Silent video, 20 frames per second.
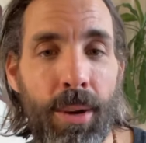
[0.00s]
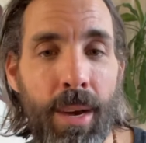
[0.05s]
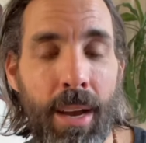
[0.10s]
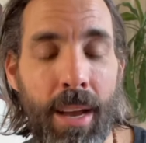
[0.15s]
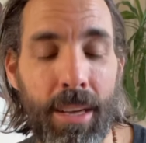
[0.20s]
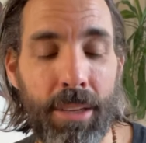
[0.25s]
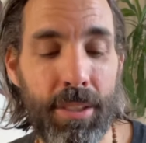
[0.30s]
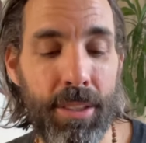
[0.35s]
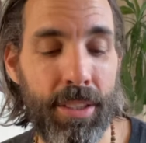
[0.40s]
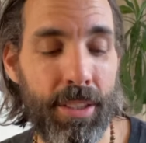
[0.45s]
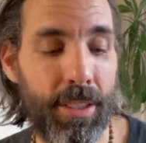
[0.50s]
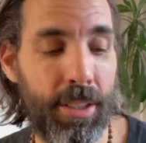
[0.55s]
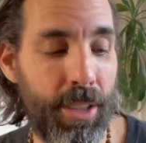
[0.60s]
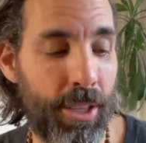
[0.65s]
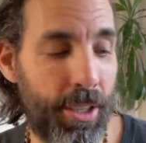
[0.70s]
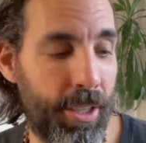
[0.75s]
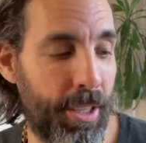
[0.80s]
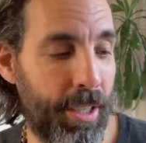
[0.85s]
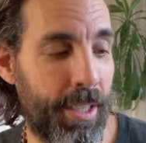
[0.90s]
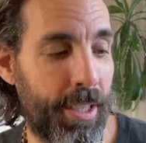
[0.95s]
I actually
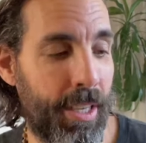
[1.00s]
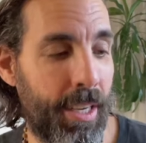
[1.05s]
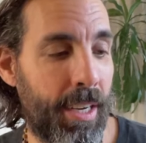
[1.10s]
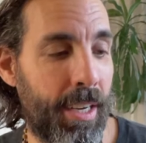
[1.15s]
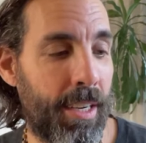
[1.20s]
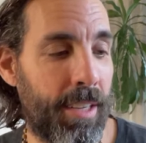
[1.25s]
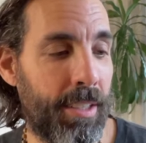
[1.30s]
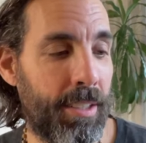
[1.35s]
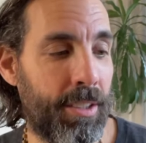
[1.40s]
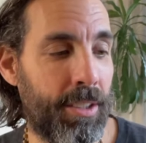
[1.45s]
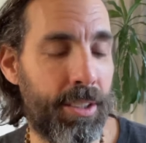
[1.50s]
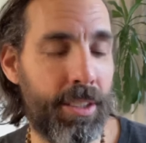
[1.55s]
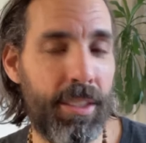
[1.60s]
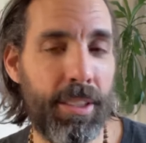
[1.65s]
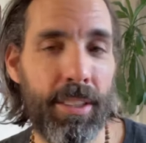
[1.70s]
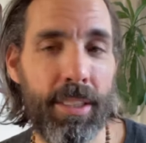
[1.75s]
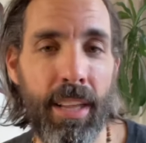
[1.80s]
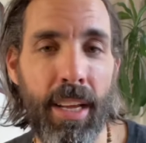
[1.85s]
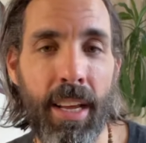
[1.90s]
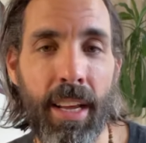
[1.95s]
started just to
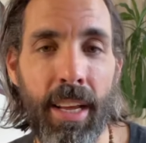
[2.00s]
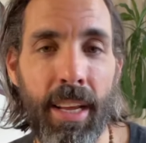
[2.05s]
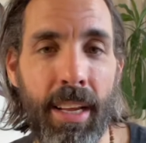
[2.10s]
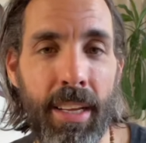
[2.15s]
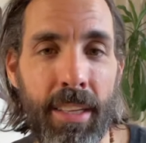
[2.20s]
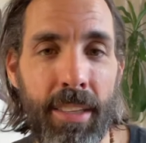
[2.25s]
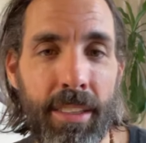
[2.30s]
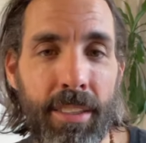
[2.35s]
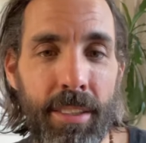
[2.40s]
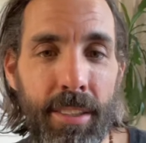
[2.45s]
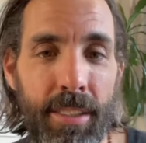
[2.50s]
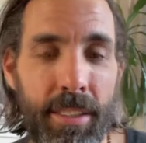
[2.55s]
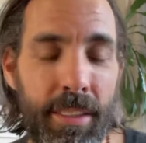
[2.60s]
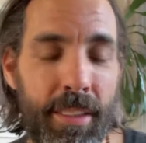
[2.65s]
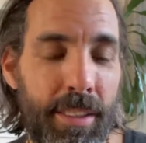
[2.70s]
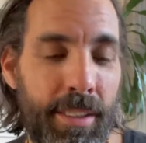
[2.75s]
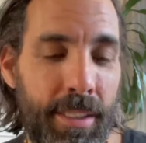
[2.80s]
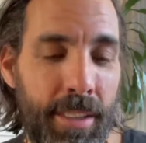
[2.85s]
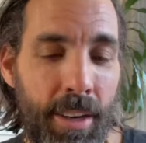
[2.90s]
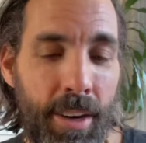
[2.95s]
stay
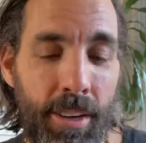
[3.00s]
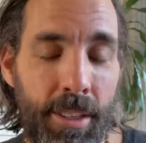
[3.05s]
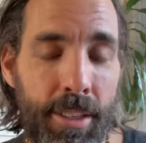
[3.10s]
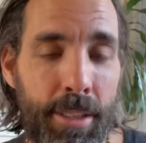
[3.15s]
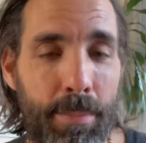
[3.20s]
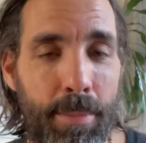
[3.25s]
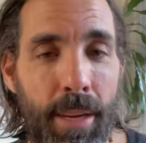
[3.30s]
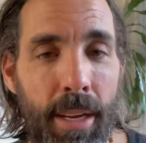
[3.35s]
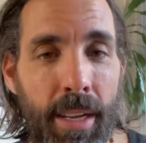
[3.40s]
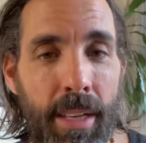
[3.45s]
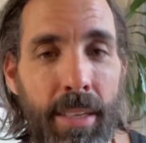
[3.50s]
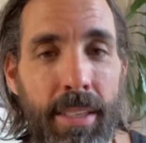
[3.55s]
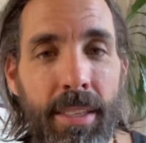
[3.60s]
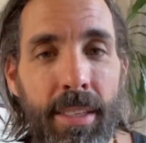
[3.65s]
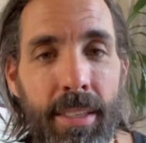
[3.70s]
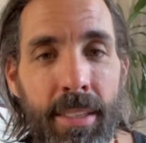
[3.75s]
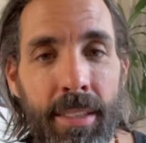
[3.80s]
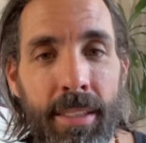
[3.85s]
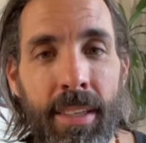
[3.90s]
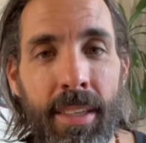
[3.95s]
into the heart space
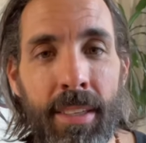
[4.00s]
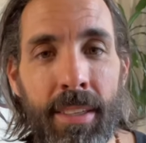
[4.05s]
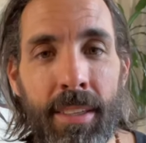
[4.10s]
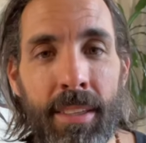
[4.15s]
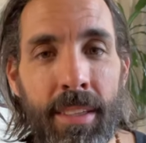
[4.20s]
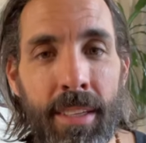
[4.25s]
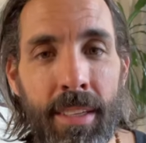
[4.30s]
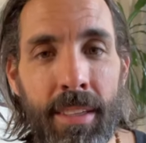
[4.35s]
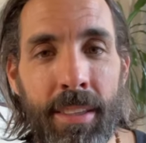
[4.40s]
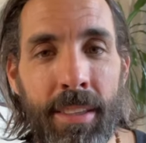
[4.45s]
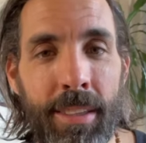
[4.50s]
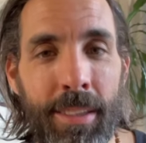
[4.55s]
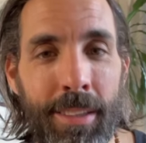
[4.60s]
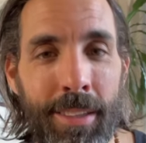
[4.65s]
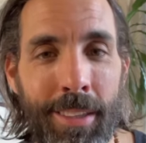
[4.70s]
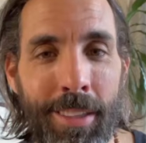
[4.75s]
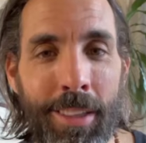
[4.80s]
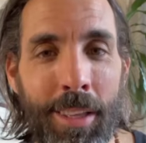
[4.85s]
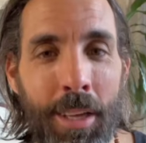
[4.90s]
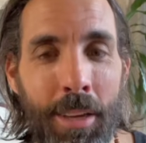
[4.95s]
and
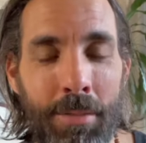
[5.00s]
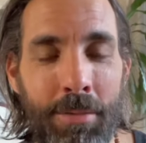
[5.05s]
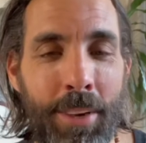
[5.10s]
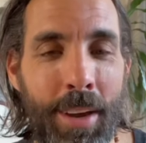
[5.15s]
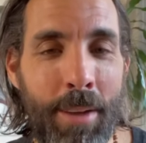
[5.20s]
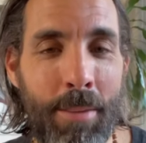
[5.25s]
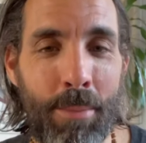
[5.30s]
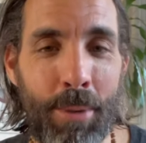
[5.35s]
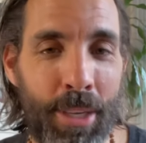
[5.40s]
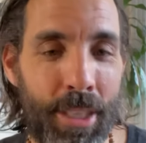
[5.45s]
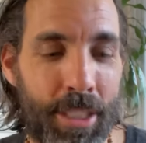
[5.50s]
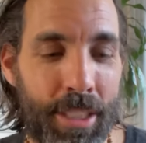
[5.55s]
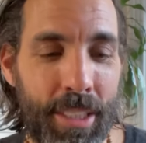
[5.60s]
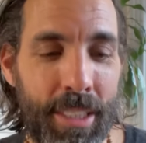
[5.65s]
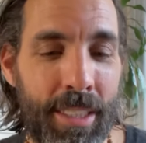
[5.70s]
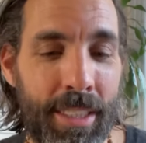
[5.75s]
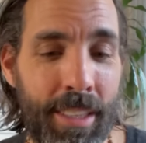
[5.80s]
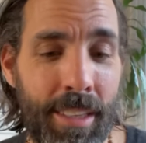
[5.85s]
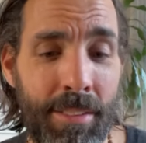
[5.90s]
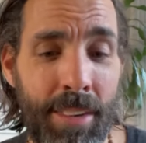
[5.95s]
the love
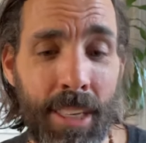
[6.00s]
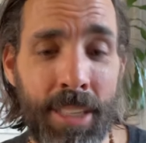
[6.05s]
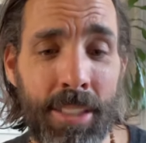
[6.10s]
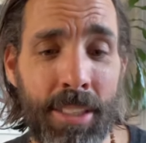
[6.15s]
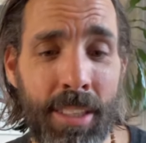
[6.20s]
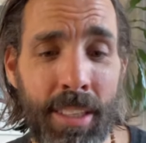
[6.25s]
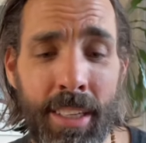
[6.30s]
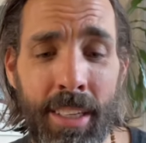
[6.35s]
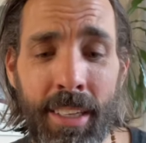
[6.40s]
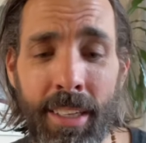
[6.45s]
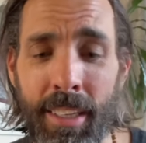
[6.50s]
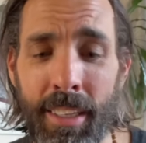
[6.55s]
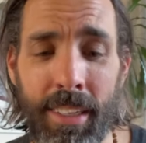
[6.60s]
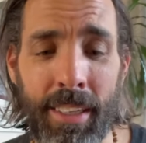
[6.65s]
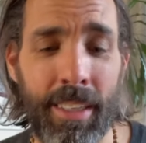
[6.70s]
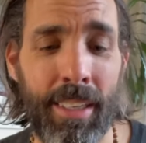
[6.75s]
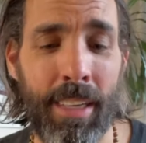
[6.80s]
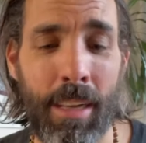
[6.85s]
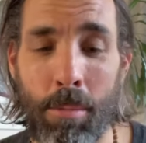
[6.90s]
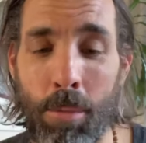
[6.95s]
vibrations. I've actually
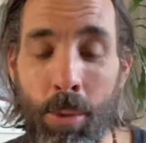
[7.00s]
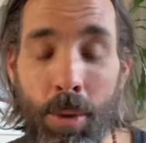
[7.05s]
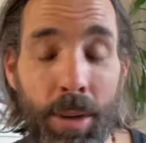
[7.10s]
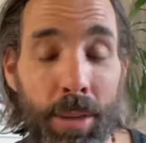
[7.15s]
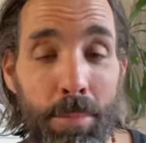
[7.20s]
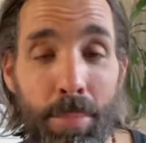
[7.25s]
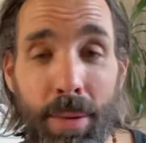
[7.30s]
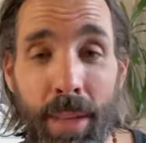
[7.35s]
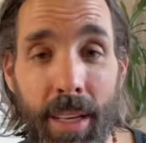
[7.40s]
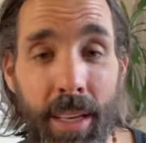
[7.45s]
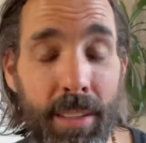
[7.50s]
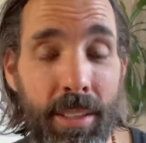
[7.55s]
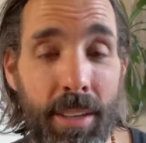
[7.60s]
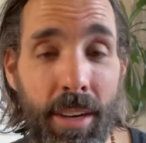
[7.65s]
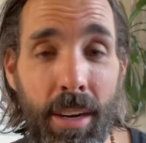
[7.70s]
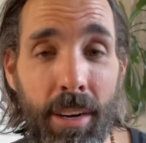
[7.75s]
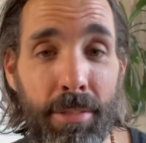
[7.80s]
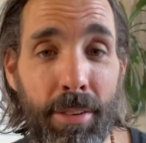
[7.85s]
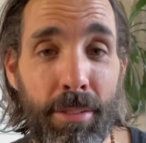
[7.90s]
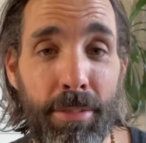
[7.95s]
been wanting to play
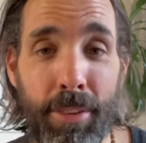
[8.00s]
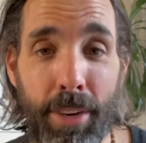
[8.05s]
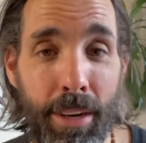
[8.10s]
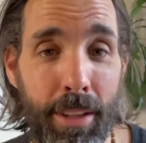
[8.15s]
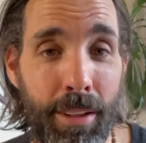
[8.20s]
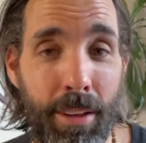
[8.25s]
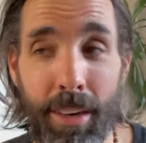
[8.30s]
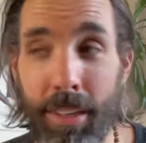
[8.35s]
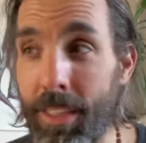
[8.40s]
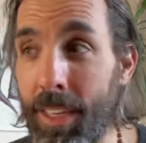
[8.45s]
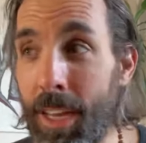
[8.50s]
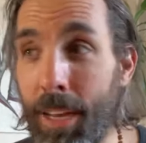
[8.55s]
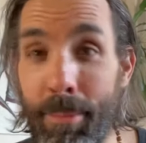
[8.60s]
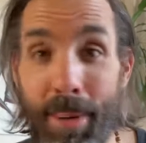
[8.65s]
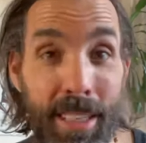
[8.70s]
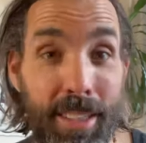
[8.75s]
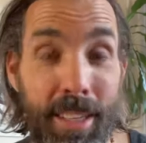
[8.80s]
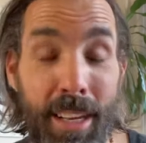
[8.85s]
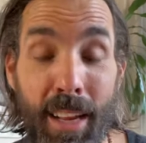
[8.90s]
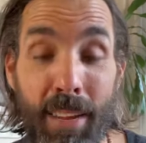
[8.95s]
guitar for a very long time. I
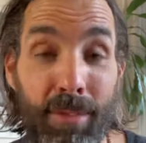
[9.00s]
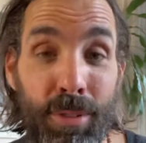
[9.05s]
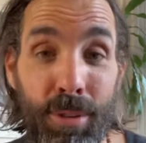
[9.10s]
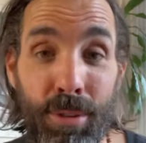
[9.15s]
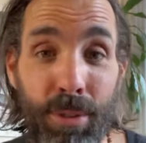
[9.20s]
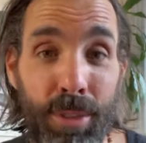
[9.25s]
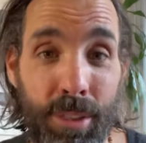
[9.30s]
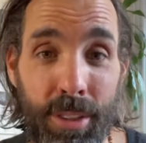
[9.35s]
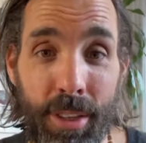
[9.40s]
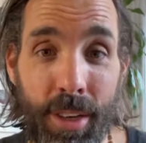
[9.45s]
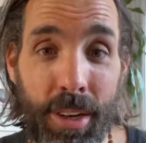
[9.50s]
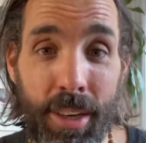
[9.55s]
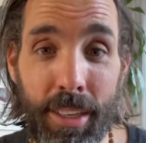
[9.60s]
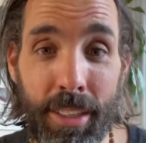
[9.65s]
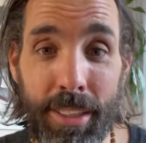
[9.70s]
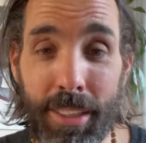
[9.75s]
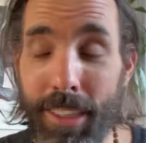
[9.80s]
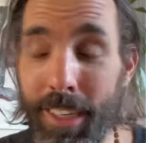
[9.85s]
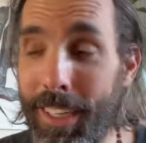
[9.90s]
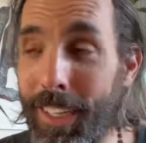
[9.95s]
actually have two
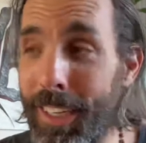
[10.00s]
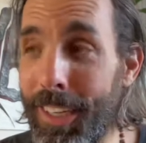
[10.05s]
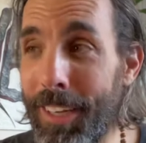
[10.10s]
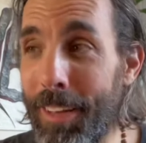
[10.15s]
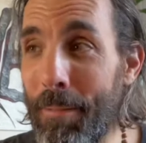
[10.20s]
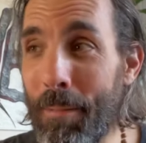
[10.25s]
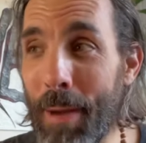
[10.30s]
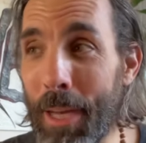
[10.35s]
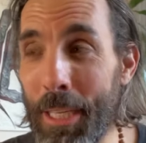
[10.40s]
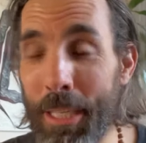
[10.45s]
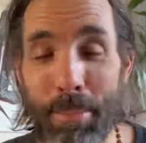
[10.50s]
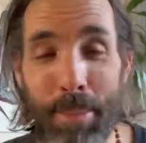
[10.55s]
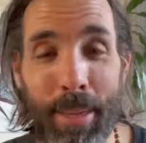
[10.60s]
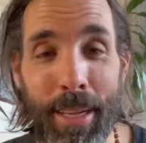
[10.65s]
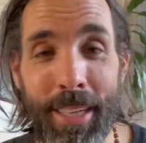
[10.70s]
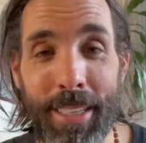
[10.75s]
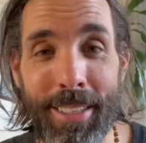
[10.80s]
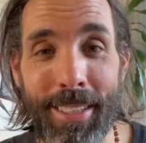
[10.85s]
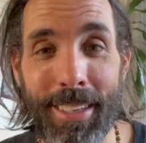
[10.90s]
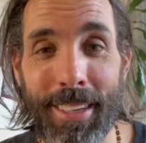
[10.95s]
guitars in my
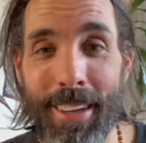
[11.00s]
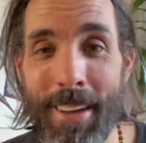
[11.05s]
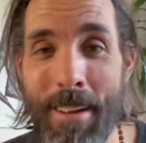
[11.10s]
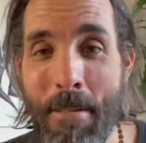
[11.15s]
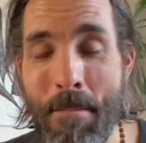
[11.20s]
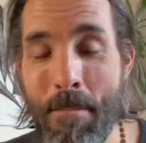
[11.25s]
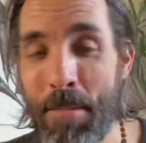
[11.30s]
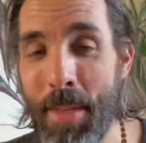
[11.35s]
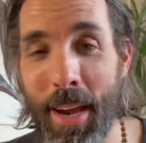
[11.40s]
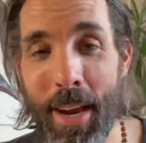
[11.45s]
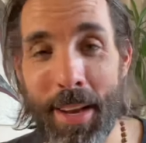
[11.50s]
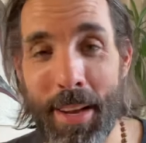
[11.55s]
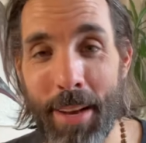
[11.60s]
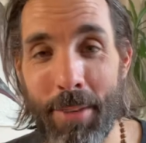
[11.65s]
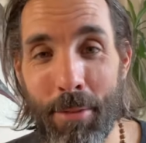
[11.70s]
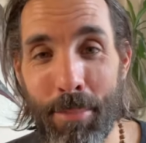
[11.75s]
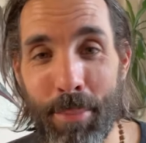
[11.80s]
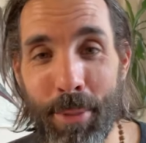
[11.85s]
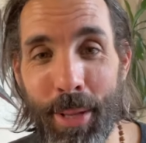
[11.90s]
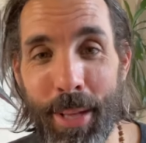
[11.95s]
space that I
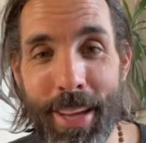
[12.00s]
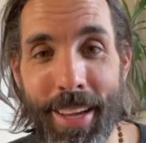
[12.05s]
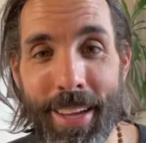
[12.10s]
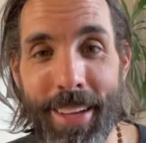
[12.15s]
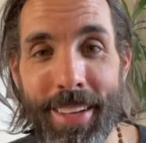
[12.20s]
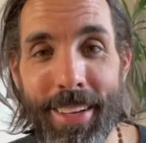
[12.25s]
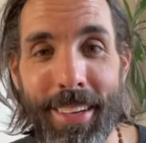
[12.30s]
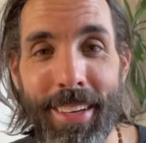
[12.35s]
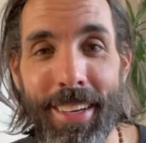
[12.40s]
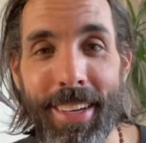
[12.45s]
never play.